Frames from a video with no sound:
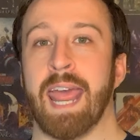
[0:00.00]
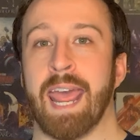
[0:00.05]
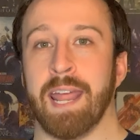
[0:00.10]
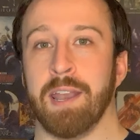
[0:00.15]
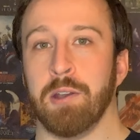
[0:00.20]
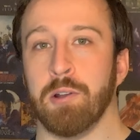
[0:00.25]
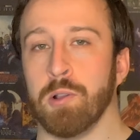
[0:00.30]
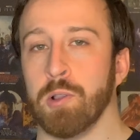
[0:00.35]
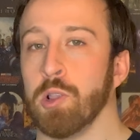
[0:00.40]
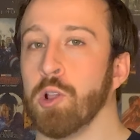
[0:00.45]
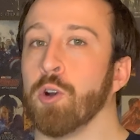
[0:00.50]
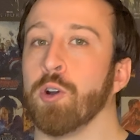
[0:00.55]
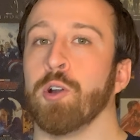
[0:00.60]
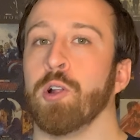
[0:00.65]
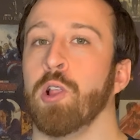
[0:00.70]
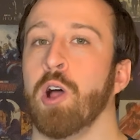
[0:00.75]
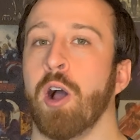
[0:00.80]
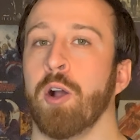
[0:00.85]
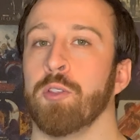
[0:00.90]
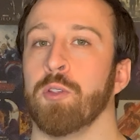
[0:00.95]
and learn
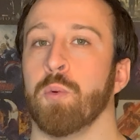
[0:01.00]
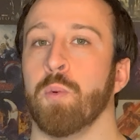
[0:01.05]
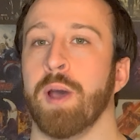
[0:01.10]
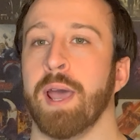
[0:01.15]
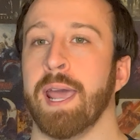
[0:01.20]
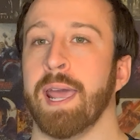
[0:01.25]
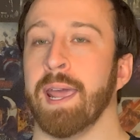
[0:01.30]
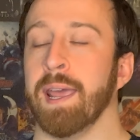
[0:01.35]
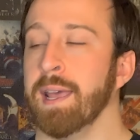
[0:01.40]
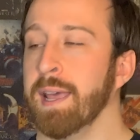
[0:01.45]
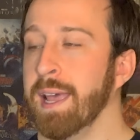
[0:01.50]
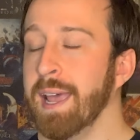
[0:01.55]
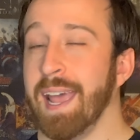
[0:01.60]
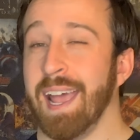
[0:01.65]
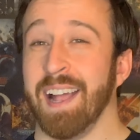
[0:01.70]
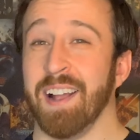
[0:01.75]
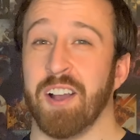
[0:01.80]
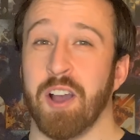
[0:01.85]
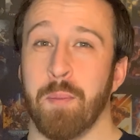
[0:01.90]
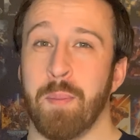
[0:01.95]
along the way
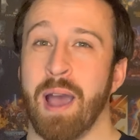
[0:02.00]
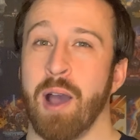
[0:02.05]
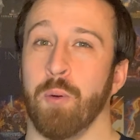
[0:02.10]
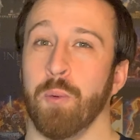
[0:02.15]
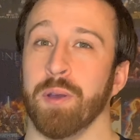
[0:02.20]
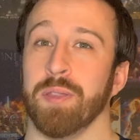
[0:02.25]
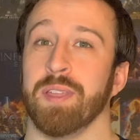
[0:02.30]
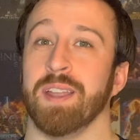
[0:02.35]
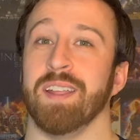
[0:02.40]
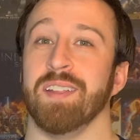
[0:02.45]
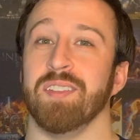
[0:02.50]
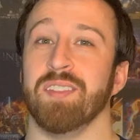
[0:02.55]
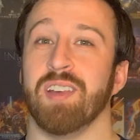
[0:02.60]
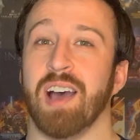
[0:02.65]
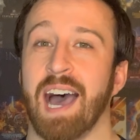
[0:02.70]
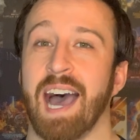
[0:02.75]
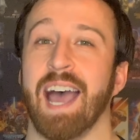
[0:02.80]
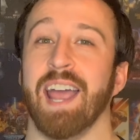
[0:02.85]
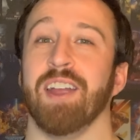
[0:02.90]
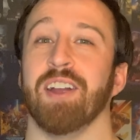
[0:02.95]
and come out with an
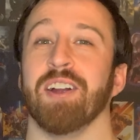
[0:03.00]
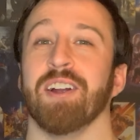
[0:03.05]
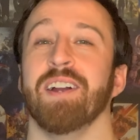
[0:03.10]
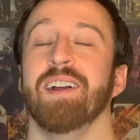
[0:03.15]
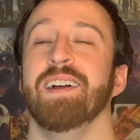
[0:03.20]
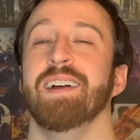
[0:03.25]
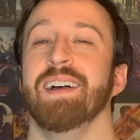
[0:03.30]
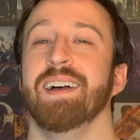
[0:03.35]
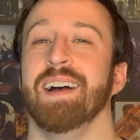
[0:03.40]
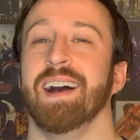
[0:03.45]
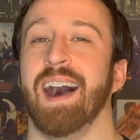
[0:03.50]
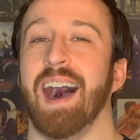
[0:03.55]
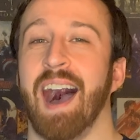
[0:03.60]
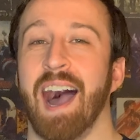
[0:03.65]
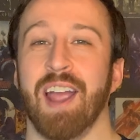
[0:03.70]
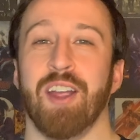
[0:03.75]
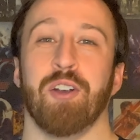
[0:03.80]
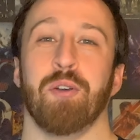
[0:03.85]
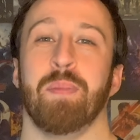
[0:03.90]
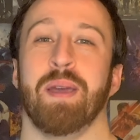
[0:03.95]
entire
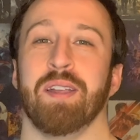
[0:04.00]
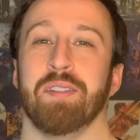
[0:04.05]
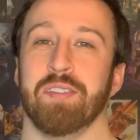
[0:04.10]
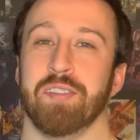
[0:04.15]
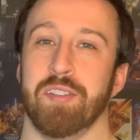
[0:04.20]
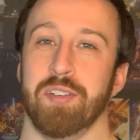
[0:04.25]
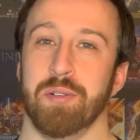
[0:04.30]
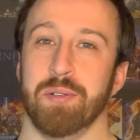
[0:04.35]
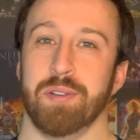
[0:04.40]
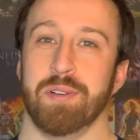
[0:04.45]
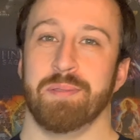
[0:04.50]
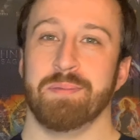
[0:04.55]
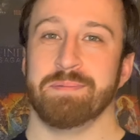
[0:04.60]
Iron Man suit.